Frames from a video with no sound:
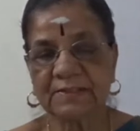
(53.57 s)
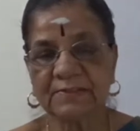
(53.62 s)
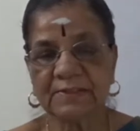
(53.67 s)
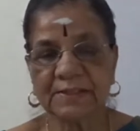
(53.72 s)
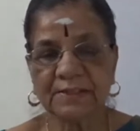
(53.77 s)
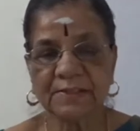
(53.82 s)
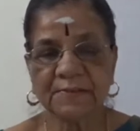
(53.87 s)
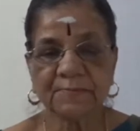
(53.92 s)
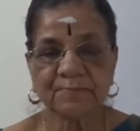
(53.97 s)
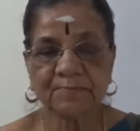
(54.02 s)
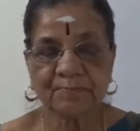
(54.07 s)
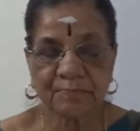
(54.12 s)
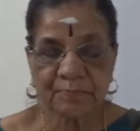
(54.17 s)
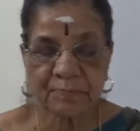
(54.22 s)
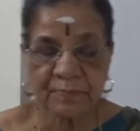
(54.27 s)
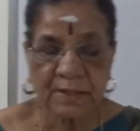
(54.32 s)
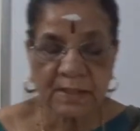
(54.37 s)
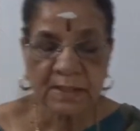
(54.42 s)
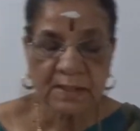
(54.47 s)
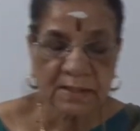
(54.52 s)

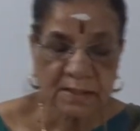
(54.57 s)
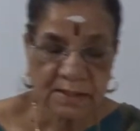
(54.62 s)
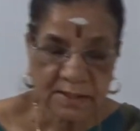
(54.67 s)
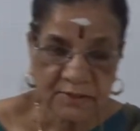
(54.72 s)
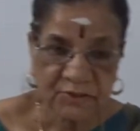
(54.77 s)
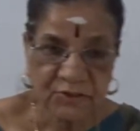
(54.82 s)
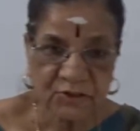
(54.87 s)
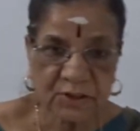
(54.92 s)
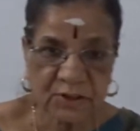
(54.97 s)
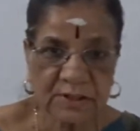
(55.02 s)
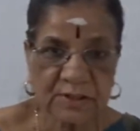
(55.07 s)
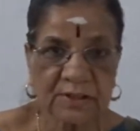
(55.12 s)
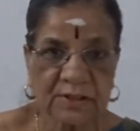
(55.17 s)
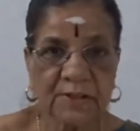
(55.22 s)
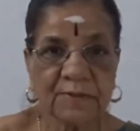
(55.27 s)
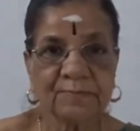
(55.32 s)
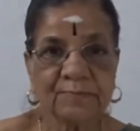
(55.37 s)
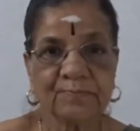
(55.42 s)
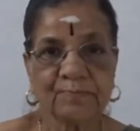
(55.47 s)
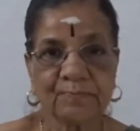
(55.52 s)
under reaching the
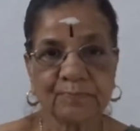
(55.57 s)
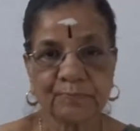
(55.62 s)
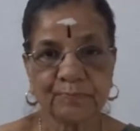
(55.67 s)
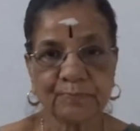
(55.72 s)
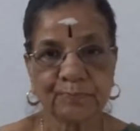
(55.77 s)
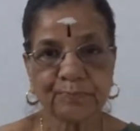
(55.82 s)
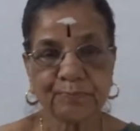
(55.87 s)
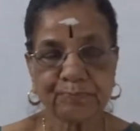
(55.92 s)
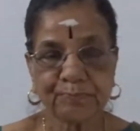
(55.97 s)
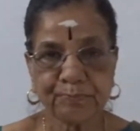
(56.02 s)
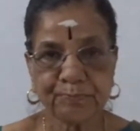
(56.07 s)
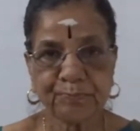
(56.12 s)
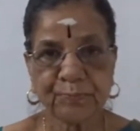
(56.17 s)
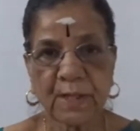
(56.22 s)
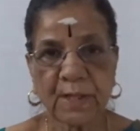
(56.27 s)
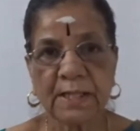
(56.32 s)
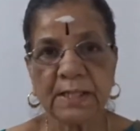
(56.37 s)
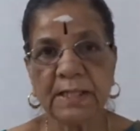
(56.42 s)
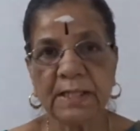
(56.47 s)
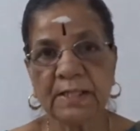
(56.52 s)

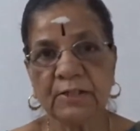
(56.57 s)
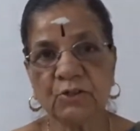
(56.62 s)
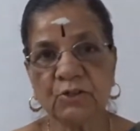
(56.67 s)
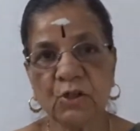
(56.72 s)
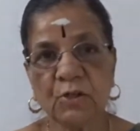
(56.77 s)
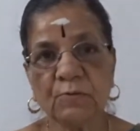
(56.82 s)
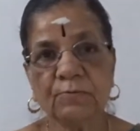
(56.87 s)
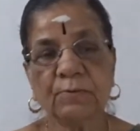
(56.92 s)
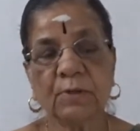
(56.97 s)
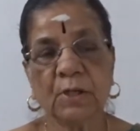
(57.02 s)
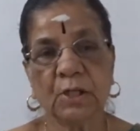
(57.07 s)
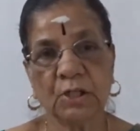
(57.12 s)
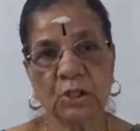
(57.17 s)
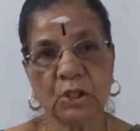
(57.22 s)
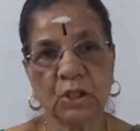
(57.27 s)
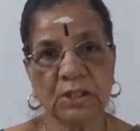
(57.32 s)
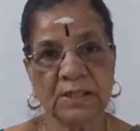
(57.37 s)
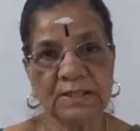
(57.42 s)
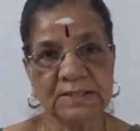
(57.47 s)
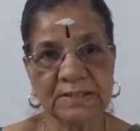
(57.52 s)
age of
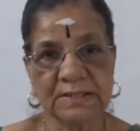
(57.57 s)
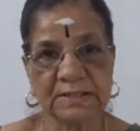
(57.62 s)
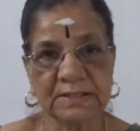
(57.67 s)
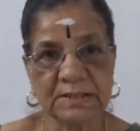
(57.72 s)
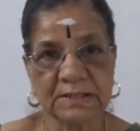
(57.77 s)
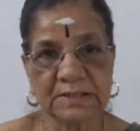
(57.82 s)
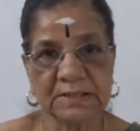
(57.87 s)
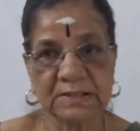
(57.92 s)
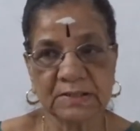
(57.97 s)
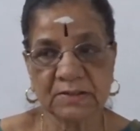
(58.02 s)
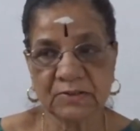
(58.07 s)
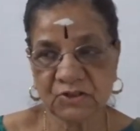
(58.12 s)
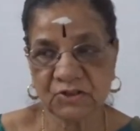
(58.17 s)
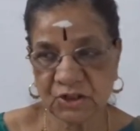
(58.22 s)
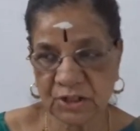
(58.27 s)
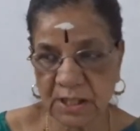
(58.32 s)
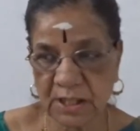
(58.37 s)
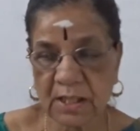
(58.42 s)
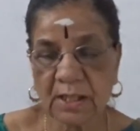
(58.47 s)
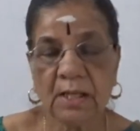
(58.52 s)
adolescence.
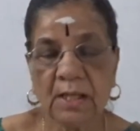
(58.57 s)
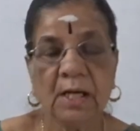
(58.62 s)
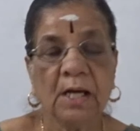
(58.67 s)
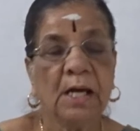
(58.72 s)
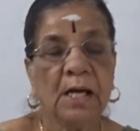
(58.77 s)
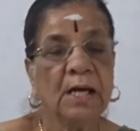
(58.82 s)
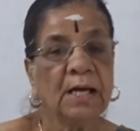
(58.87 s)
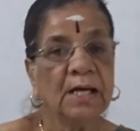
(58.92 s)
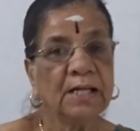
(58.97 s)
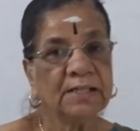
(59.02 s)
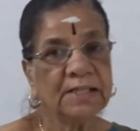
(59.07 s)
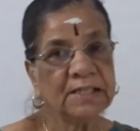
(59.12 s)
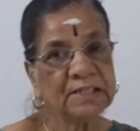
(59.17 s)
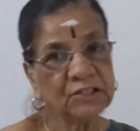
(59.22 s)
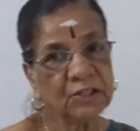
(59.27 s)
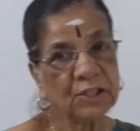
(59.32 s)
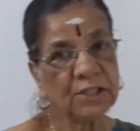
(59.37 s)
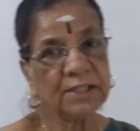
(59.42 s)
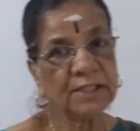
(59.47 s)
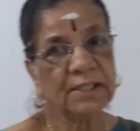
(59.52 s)
And
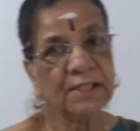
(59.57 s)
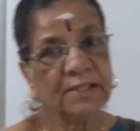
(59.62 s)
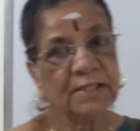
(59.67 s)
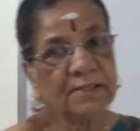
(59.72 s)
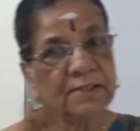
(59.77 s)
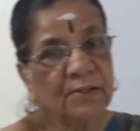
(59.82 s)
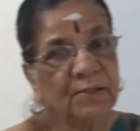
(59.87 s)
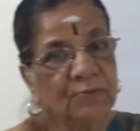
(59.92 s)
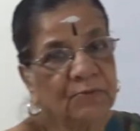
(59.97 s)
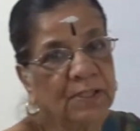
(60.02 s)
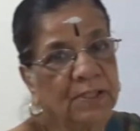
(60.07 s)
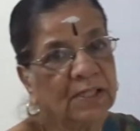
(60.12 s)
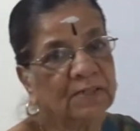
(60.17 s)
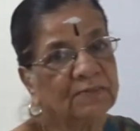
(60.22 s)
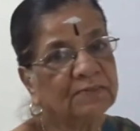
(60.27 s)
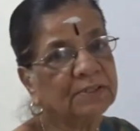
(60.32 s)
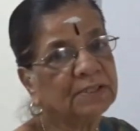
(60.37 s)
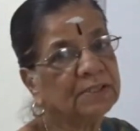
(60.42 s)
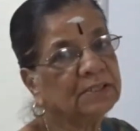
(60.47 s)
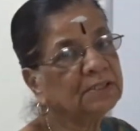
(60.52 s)
yesterday we
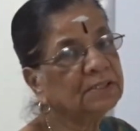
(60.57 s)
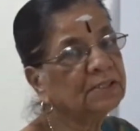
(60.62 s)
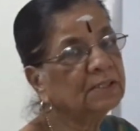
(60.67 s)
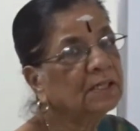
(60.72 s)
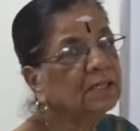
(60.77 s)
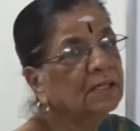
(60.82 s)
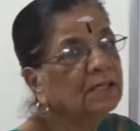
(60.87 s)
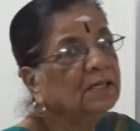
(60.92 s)
have done